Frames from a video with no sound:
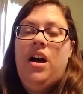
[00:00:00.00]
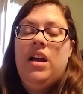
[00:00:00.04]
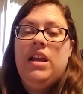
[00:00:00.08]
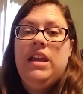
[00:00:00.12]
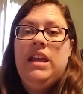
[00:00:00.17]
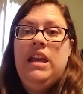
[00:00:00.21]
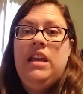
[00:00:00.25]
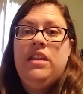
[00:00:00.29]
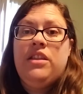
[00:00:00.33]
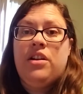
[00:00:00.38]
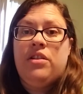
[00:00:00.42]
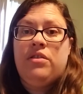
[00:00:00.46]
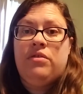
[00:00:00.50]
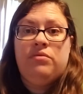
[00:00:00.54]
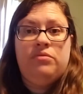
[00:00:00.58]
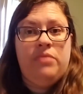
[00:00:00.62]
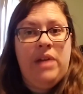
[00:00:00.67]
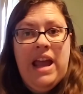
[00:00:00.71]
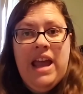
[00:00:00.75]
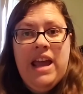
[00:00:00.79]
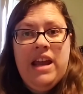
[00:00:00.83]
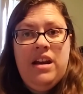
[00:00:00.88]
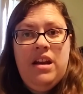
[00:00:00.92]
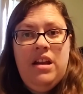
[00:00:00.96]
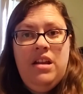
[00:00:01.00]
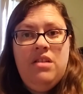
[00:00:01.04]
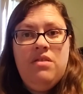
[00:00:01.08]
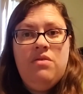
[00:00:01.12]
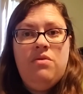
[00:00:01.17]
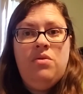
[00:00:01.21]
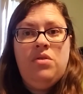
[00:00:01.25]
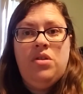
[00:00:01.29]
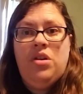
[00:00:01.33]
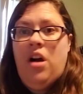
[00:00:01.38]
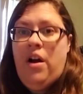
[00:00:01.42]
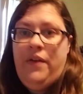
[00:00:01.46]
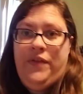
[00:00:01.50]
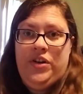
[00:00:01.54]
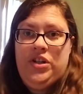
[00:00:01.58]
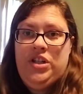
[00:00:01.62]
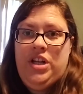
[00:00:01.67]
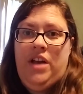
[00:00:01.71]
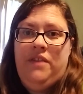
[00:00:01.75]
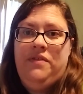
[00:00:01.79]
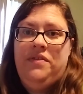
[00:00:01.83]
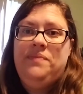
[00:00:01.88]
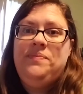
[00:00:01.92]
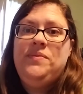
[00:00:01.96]
either read or off your
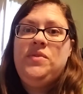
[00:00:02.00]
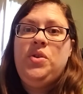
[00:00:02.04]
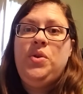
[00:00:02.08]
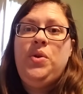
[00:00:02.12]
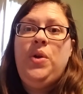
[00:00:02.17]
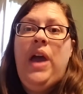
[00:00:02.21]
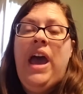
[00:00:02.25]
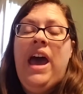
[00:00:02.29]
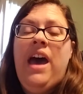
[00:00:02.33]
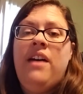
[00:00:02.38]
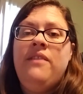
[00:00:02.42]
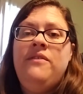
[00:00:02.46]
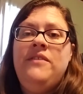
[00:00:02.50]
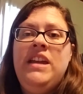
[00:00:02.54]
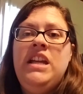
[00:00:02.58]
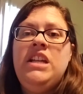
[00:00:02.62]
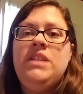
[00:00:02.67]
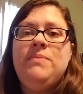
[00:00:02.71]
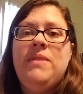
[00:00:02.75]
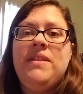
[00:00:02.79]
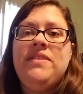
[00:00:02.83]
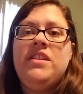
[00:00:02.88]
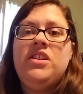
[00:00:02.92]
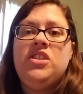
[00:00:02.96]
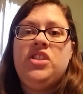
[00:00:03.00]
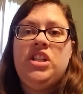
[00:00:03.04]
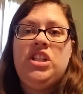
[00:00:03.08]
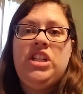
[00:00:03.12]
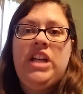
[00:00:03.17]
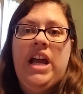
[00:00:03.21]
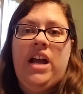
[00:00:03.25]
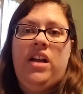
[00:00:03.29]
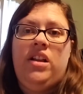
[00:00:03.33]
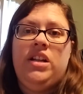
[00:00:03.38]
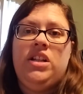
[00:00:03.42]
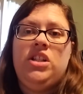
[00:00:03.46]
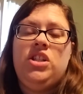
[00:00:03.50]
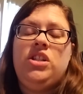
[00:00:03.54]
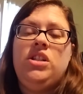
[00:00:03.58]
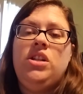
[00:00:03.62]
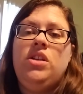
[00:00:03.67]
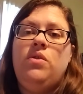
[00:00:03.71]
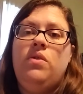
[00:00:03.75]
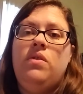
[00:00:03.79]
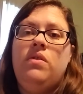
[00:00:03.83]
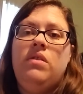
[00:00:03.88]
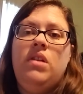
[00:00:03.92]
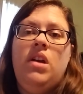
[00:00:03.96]
shelf. So you have, each month there's a challenge
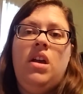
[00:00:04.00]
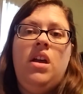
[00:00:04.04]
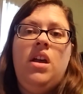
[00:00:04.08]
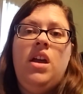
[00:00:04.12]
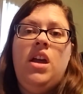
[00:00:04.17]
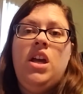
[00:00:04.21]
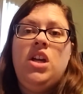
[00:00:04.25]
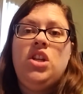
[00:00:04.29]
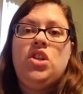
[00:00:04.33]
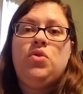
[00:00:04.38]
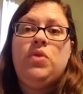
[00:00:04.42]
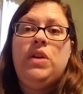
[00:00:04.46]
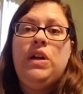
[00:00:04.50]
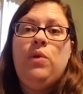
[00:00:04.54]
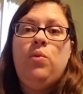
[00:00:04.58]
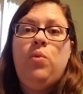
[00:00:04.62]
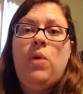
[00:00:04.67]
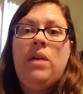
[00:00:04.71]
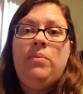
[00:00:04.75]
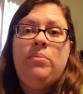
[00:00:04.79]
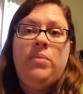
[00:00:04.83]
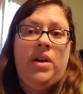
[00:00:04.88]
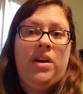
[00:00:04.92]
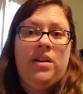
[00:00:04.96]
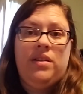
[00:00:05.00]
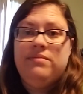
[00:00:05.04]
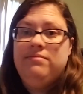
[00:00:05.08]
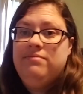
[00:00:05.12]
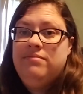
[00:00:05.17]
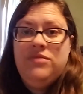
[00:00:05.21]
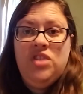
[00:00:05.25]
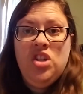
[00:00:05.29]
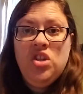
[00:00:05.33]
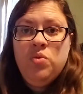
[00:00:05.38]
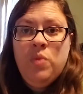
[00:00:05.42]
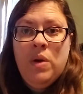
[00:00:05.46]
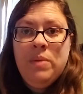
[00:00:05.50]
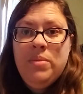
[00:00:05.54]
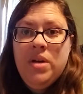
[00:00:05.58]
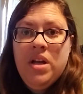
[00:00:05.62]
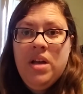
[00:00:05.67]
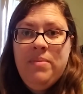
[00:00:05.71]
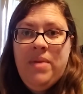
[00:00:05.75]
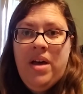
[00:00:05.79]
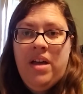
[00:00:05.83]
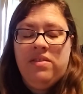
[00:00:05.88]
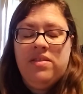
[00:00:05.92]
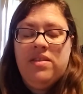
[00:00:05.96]
to read one book, just one book a
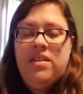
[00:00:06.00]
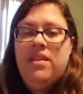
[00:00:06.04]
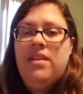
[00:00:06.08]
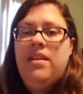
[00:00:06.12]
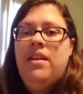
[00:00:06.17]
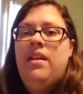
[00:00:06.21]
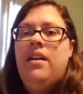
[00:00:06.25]
month.